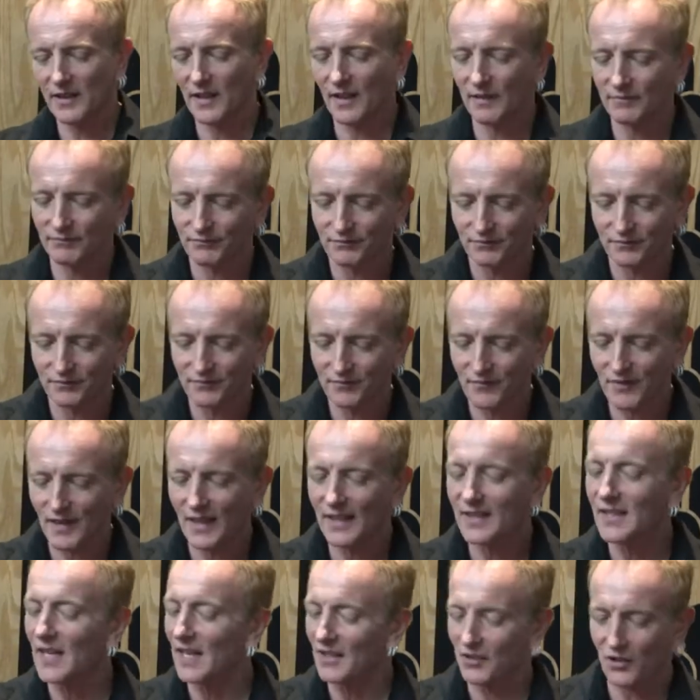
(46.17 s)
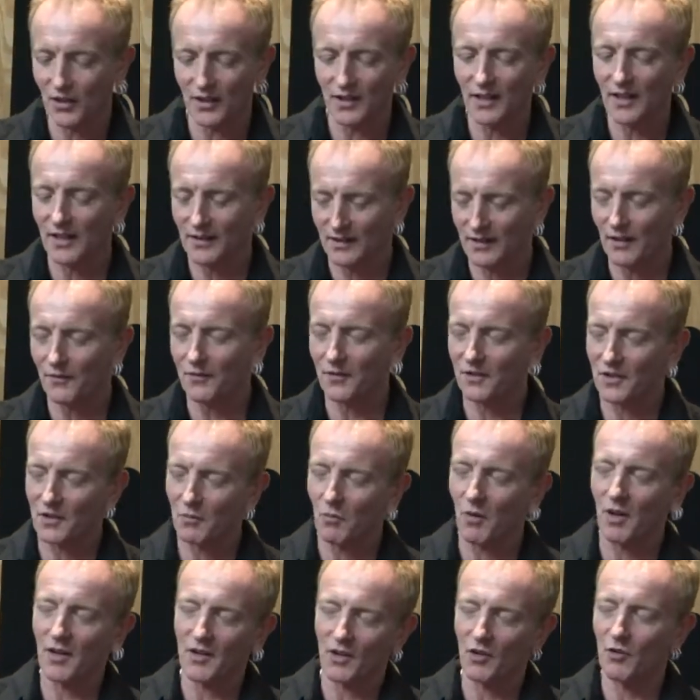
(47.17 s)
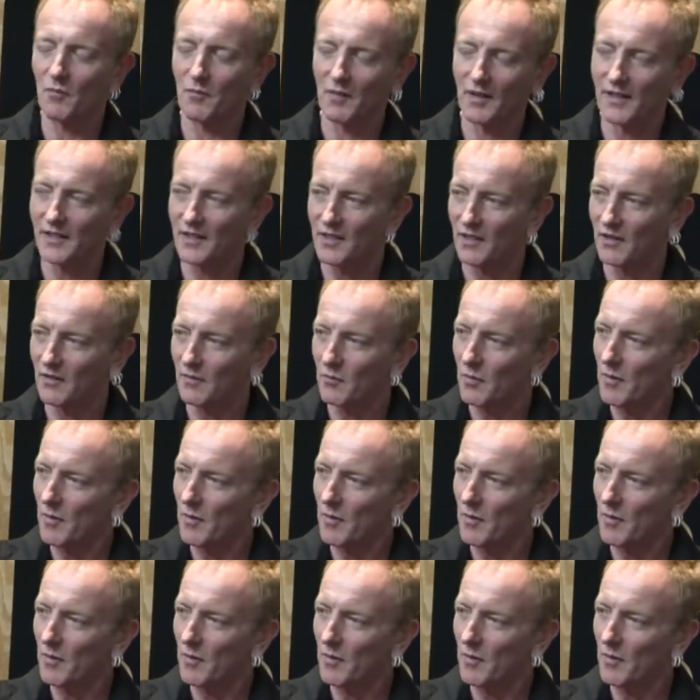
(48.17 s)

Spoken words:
it's actually different to what I normally do.